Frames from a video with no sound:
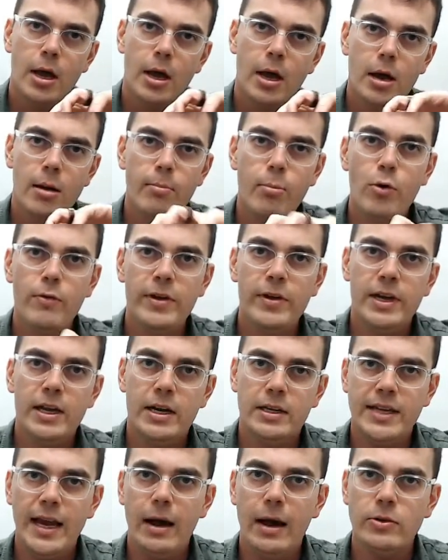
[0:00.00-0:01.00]
moving in
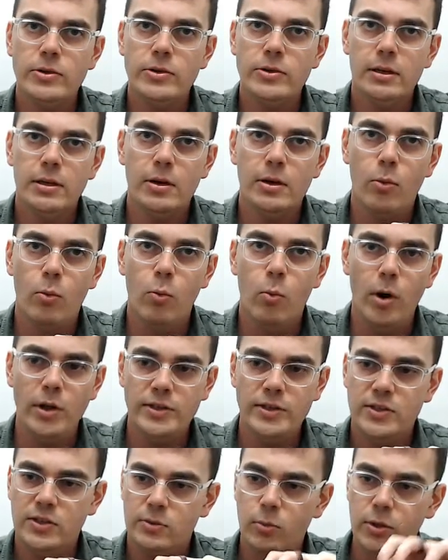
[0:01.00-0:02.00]
its housing.
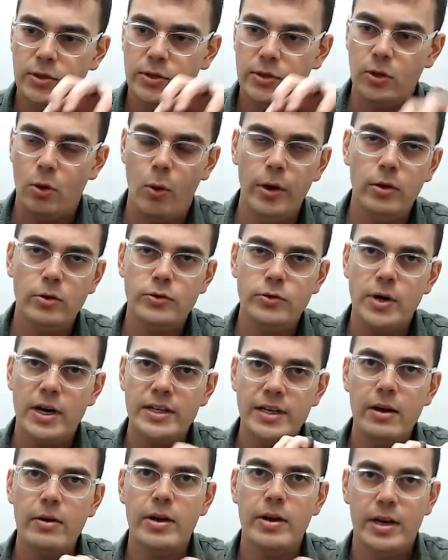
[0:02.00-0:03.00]
Once the oil dries
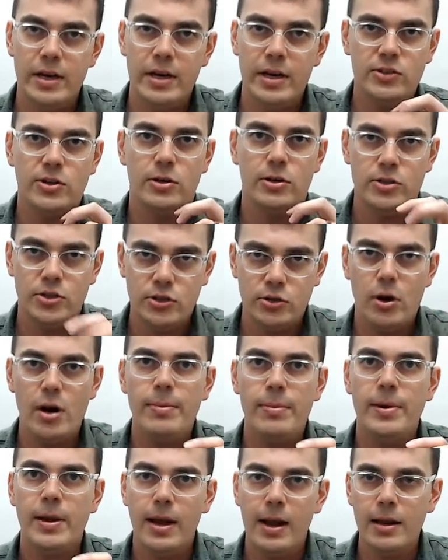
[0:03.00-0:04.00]
out and it starts
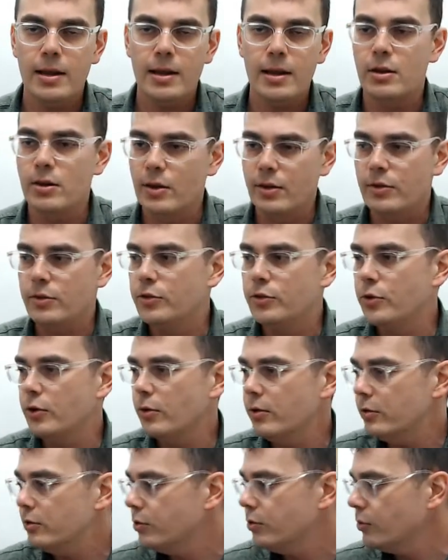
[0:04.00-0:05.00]
scraping on it,
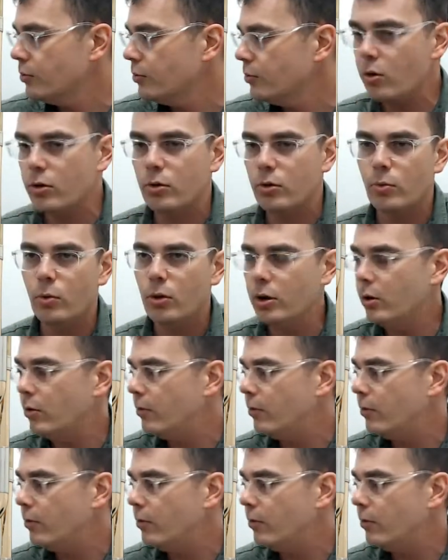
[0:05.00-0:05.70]
your rotor will go